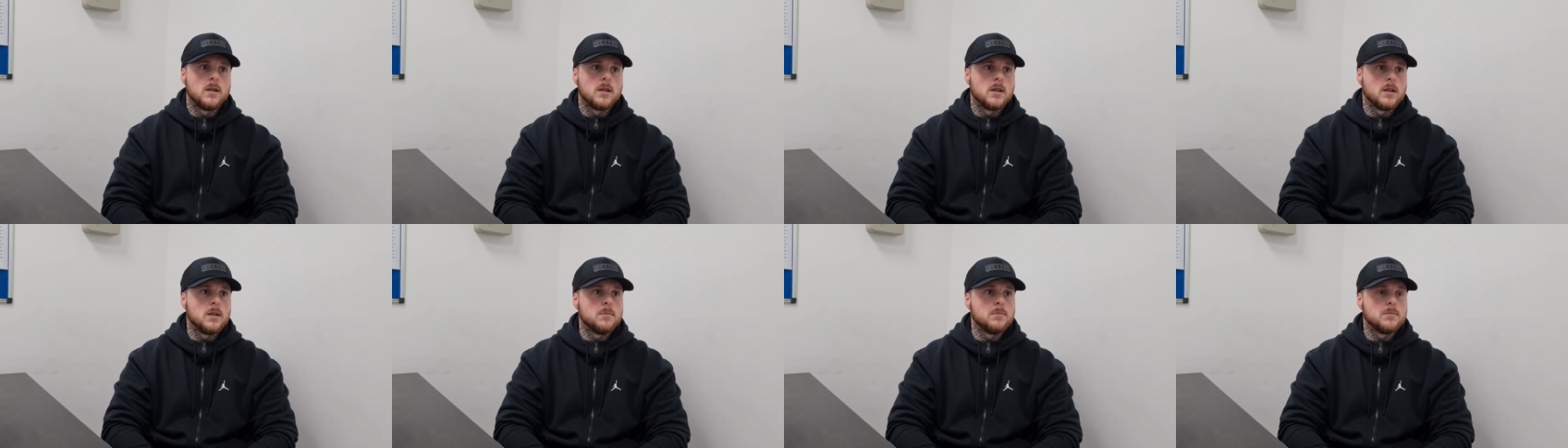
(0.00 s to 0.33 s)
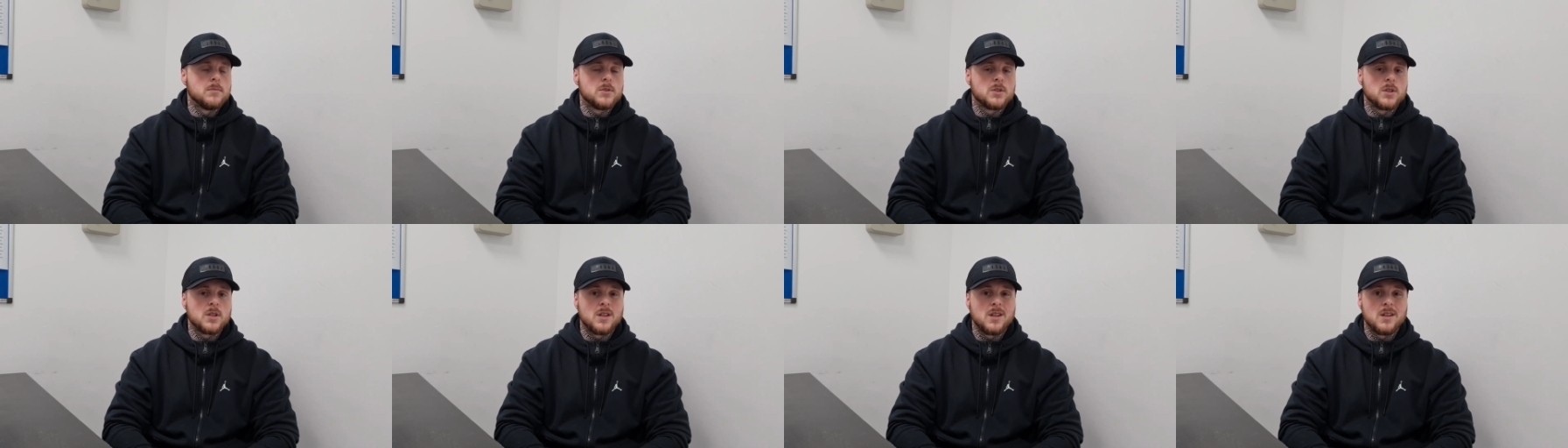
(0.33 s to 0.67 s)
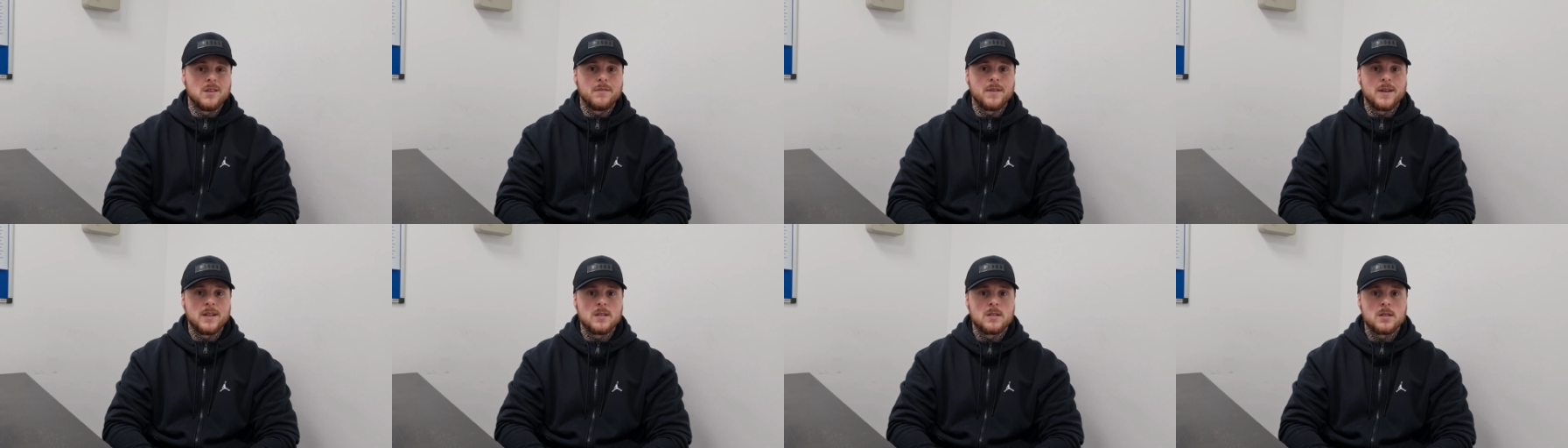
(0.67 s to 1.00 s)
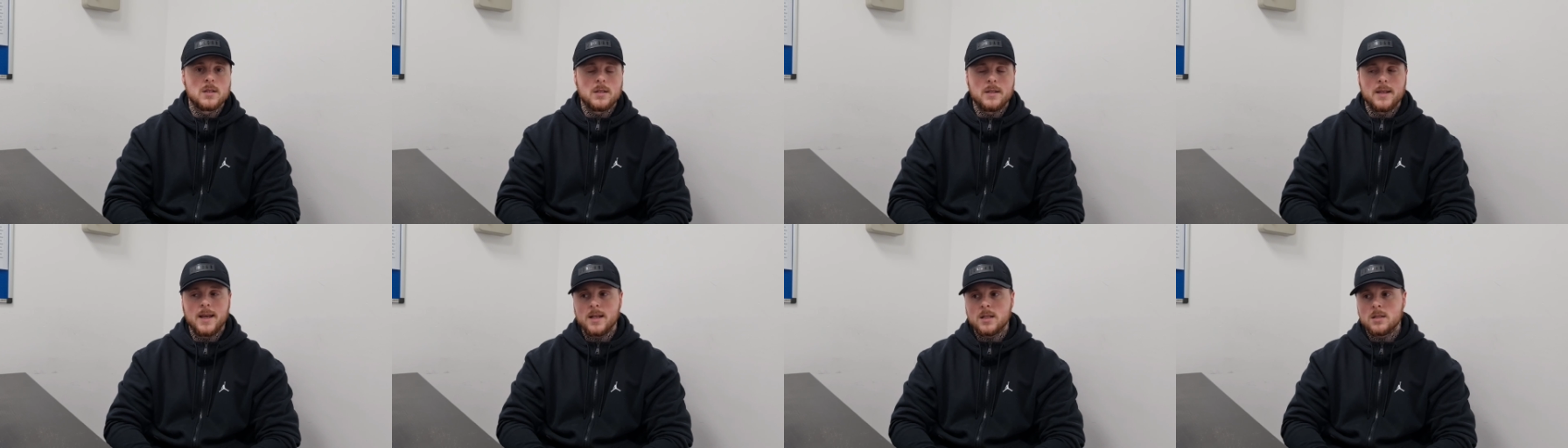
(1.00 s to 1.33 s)
um, to the
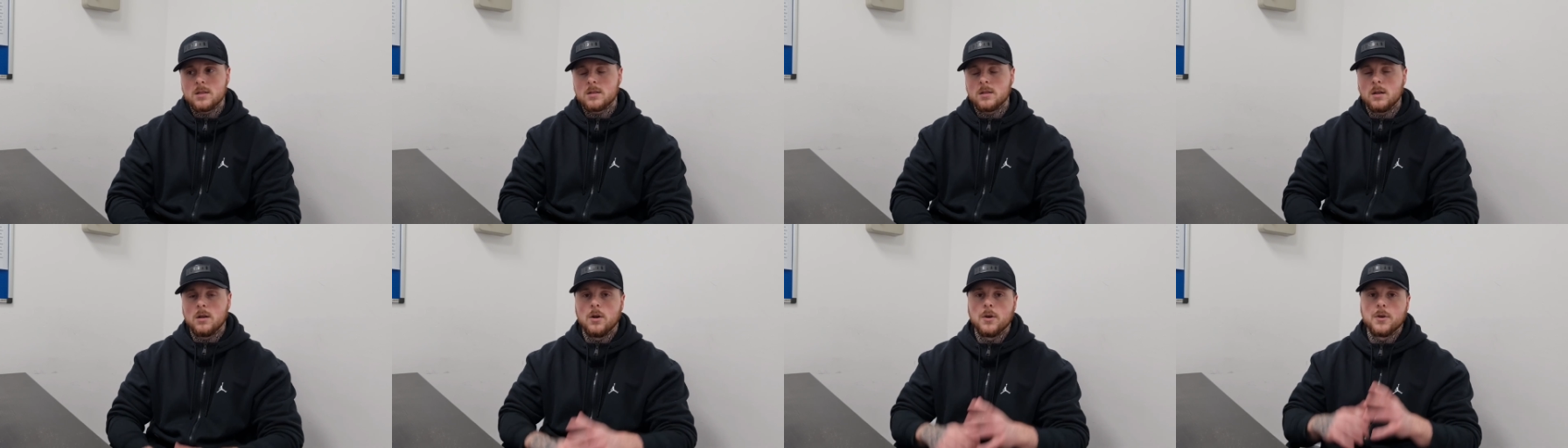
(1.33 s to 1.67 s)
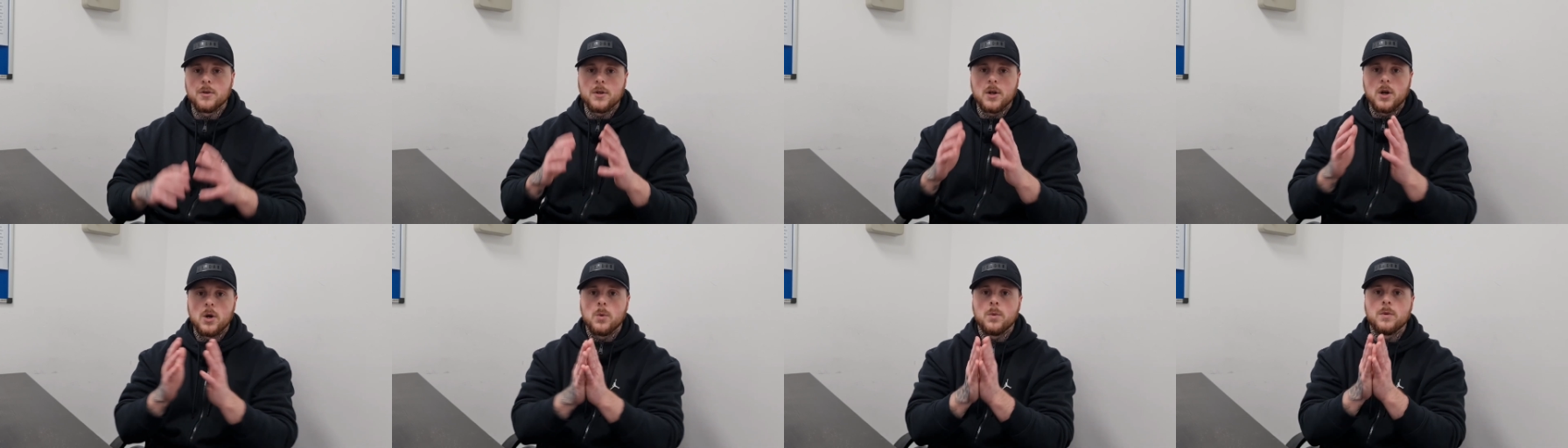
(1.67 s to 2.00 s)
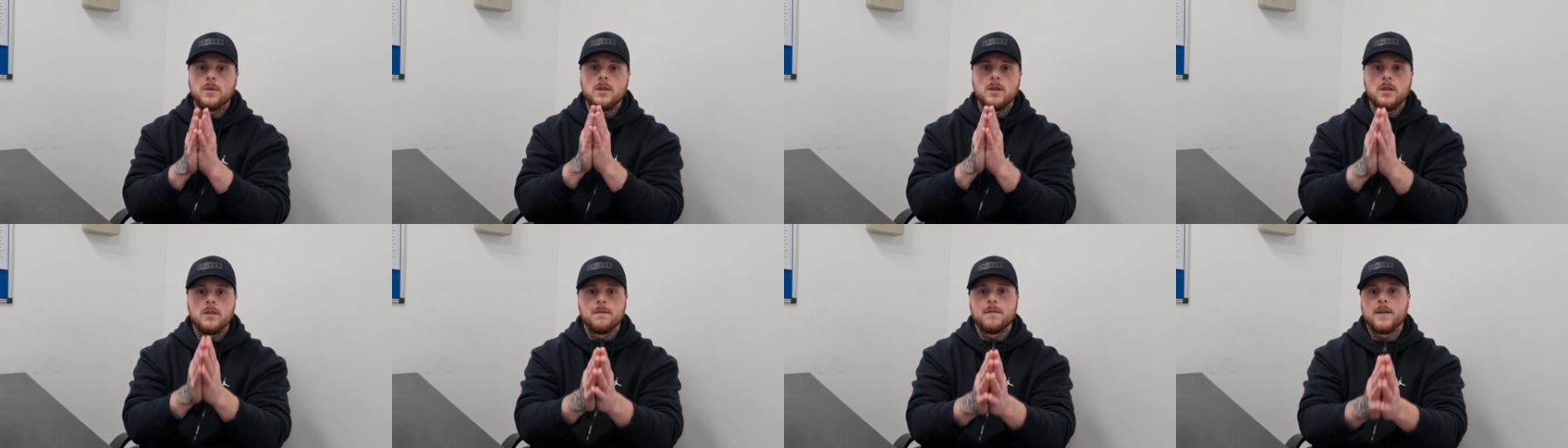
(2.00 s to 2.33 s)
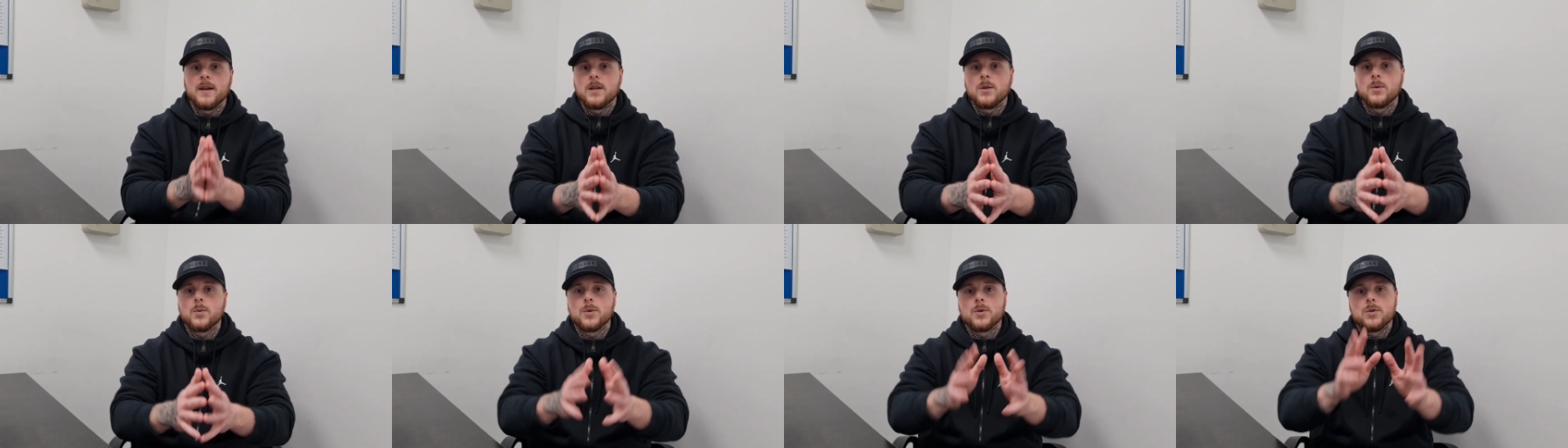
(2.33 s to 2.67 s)
event. Yes, I know the
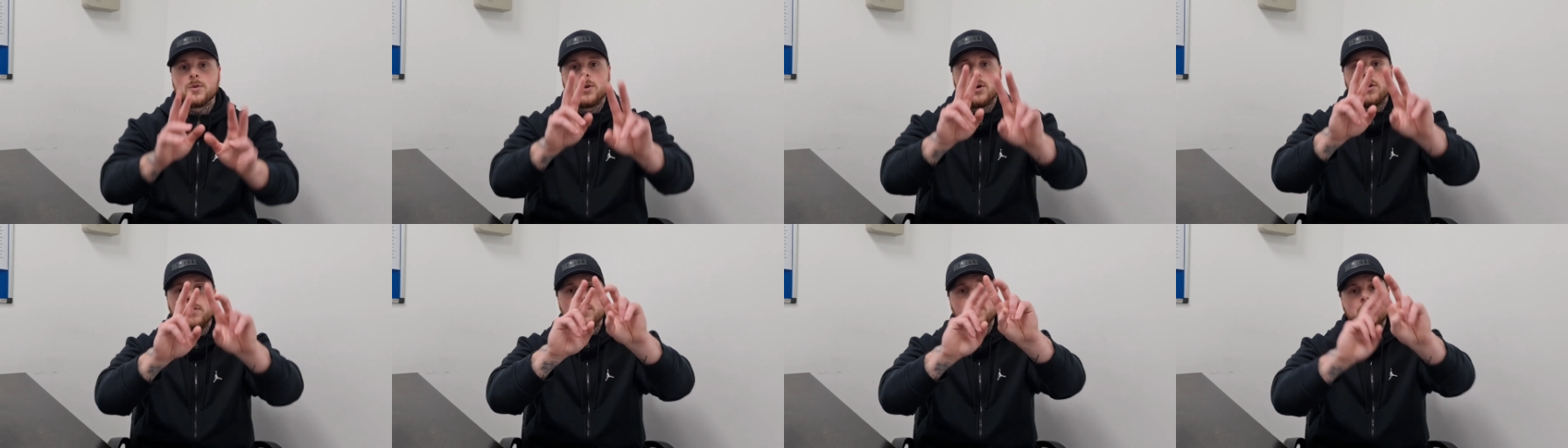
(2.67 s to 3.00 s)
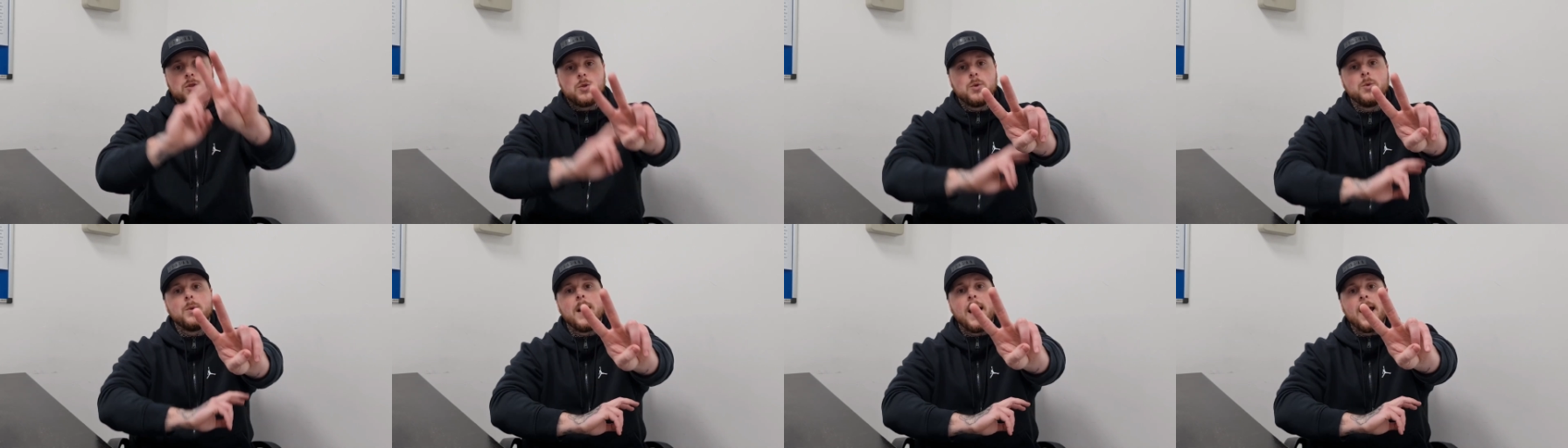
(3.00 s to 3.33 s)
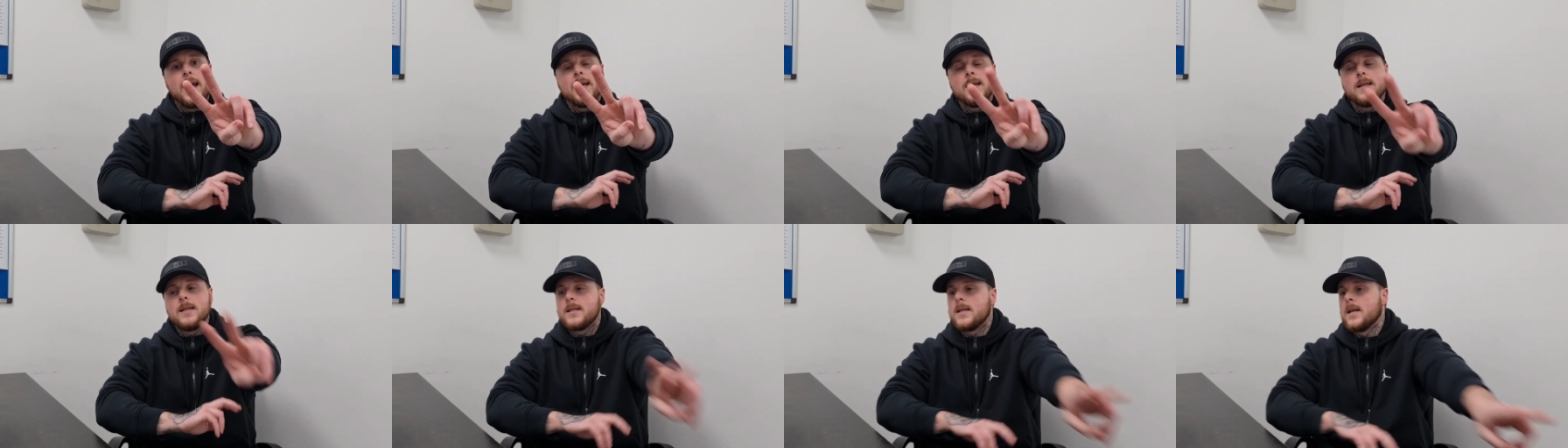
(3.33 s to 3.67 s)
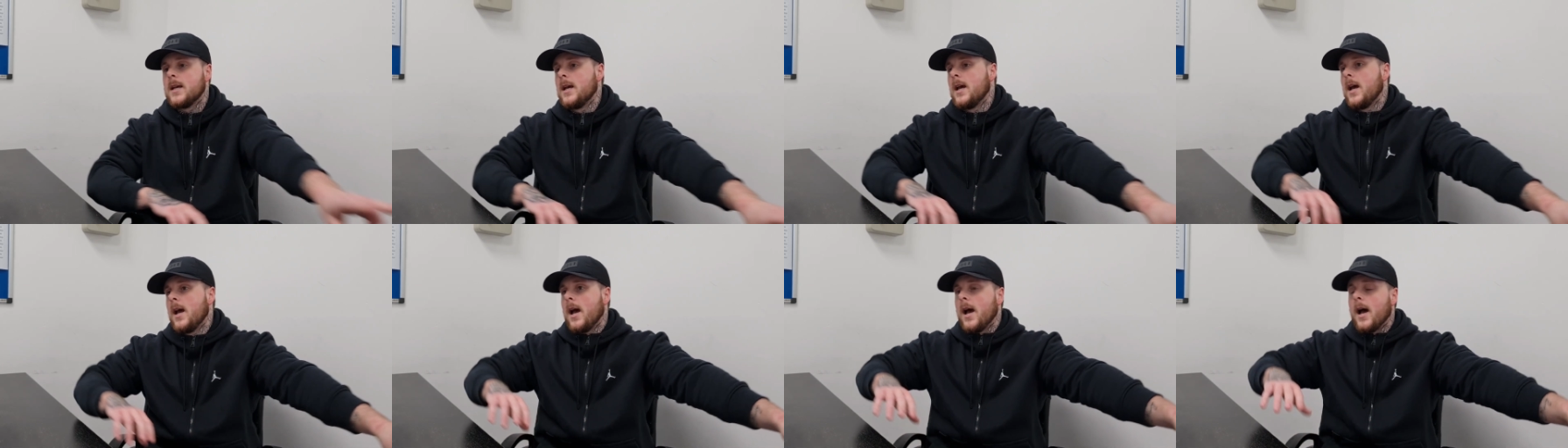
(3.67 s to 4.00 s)
event was over two
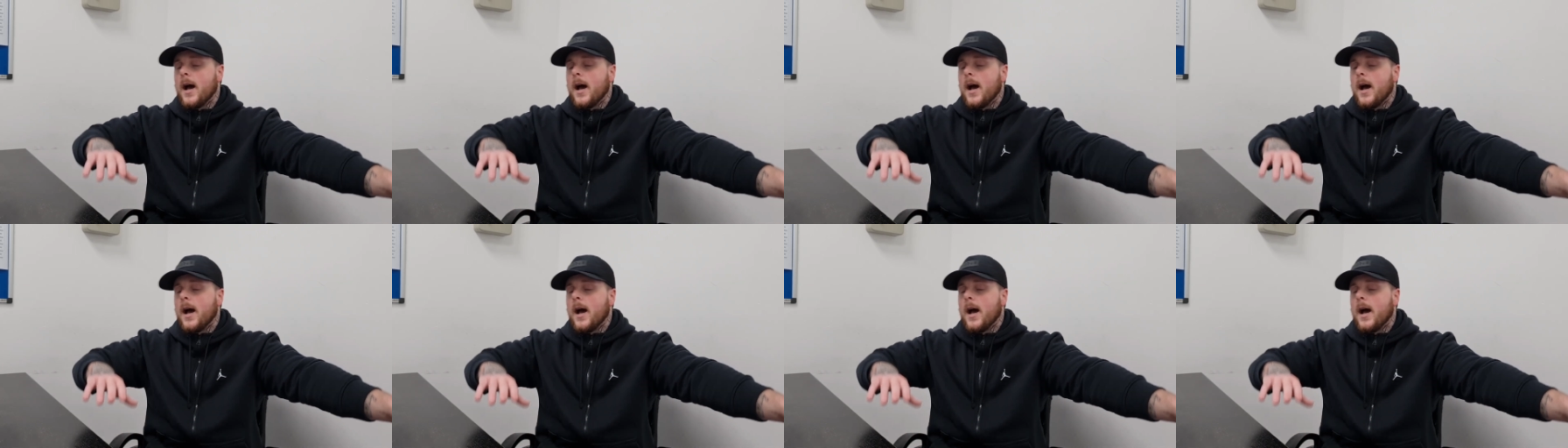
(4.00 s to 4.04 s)
days